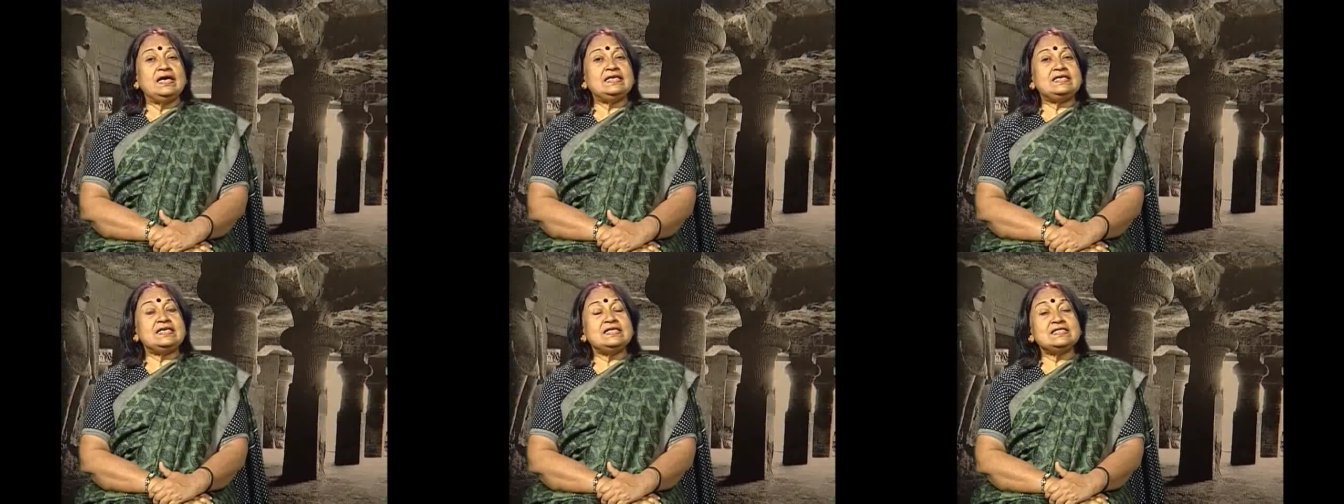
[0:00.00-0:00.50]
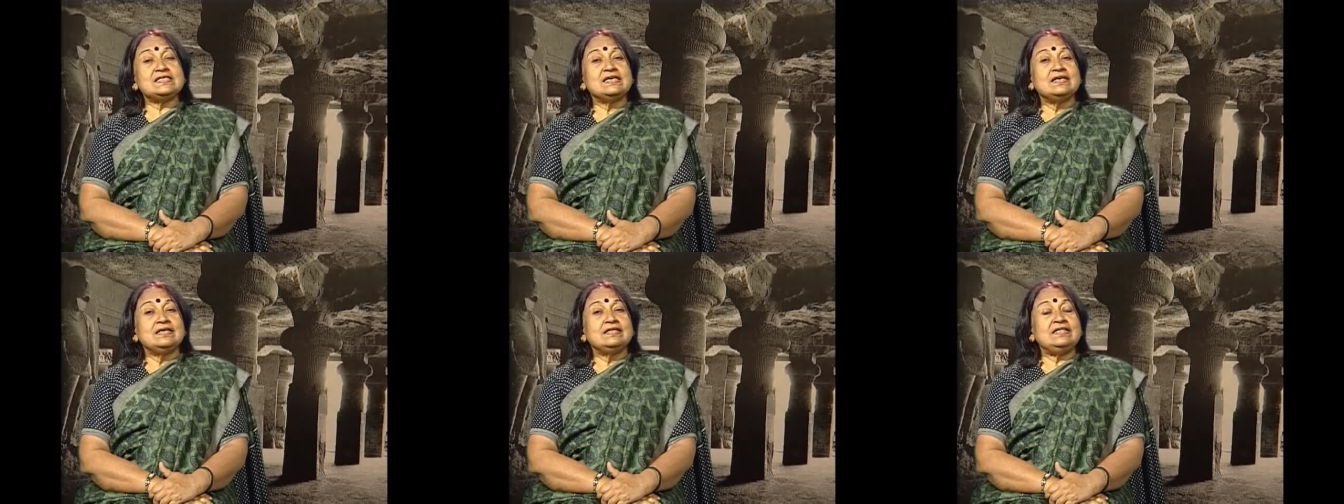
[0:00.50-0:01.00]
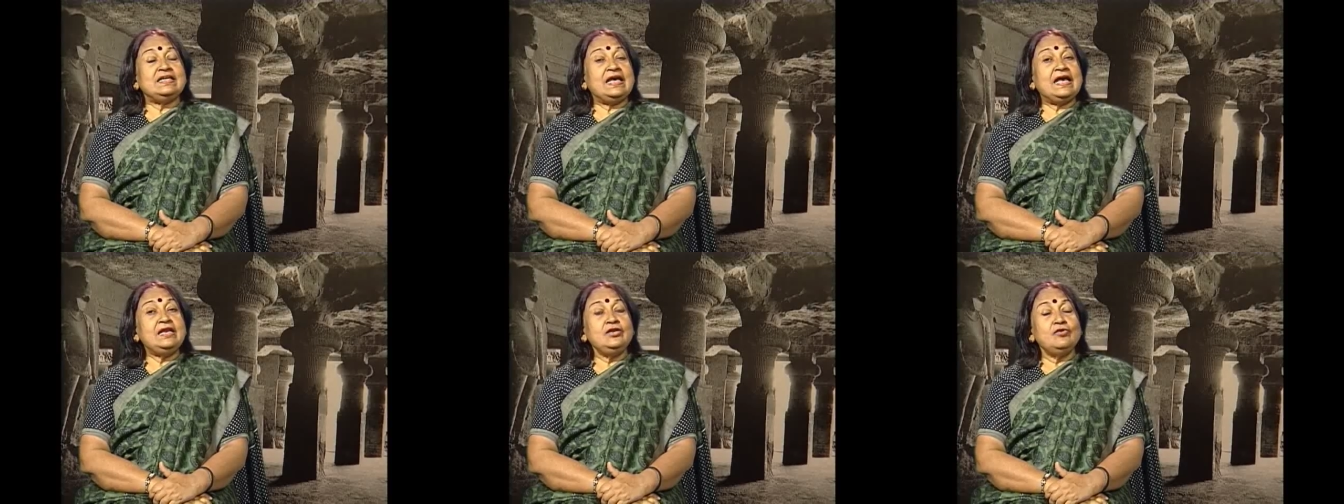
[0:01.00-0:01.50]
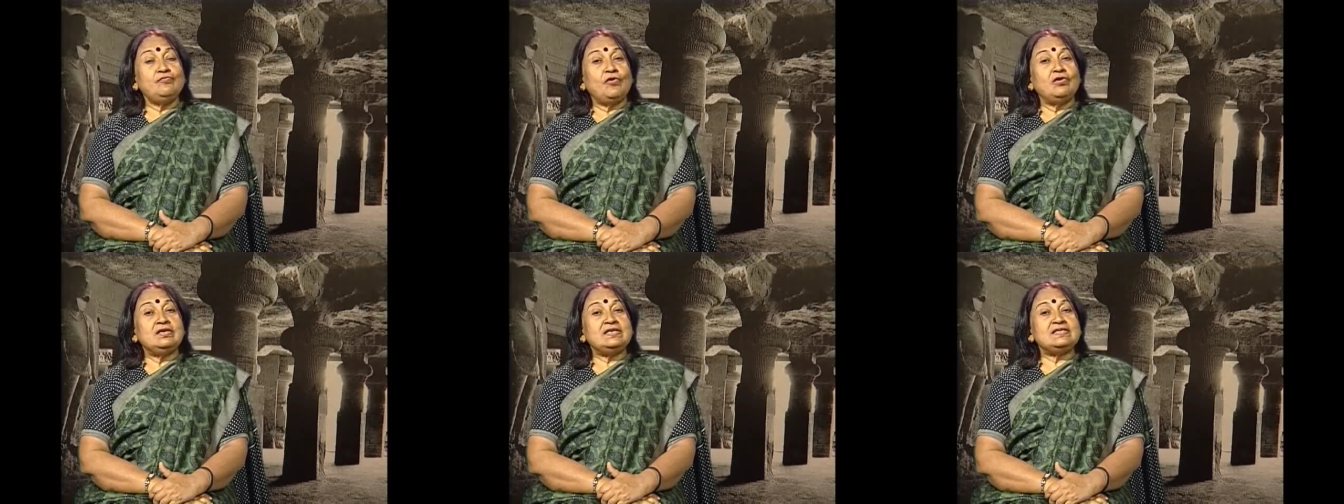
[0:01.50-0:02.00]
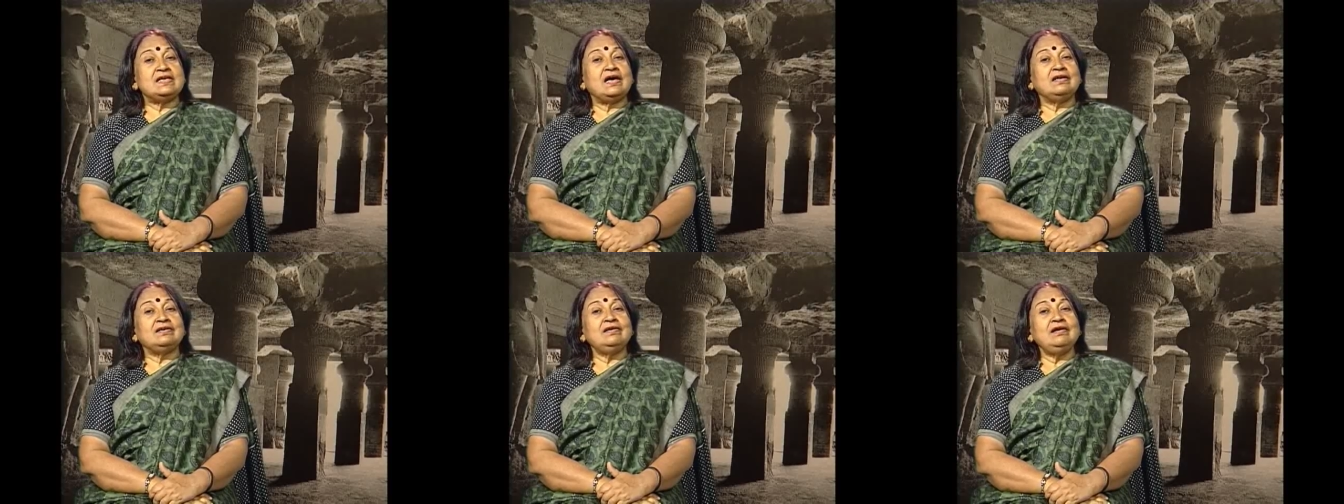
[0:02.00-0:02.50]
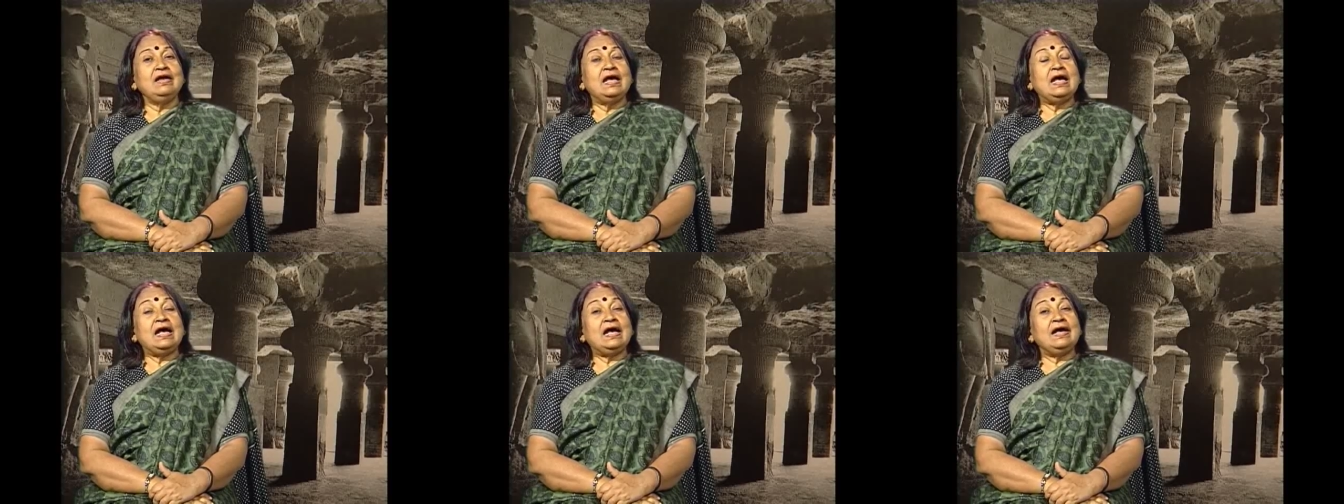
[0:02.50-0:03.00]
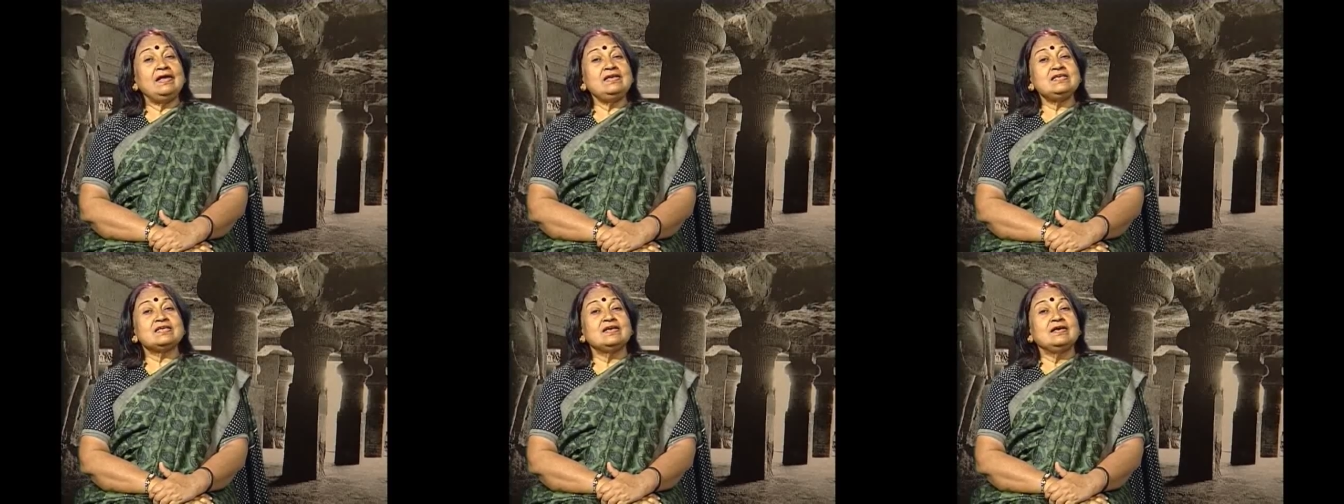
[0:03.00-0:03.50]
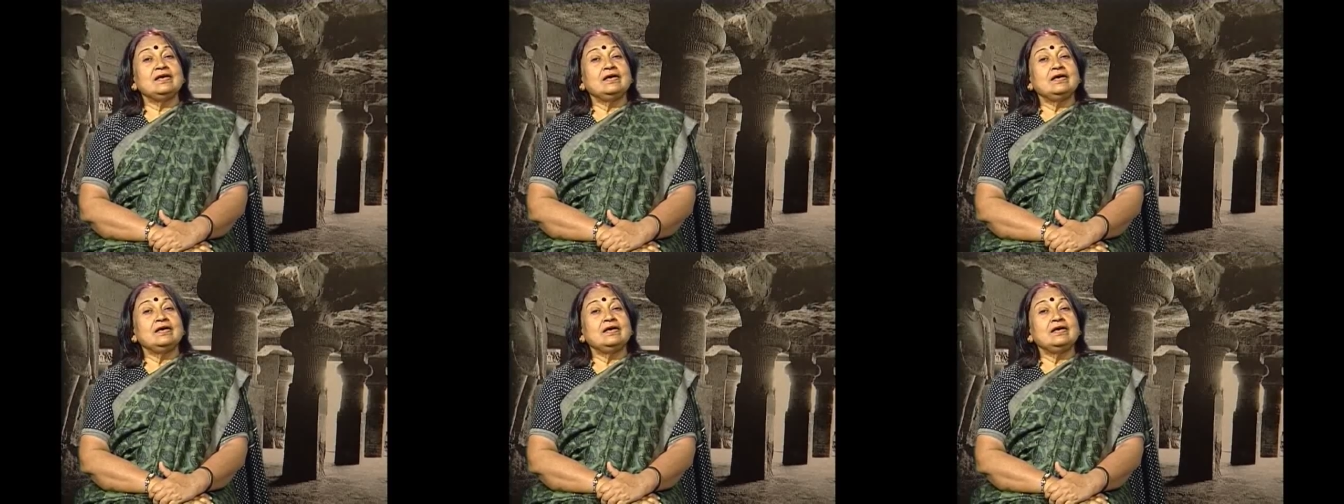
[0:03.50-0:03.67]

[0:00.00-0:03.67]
it is the end of all desire, and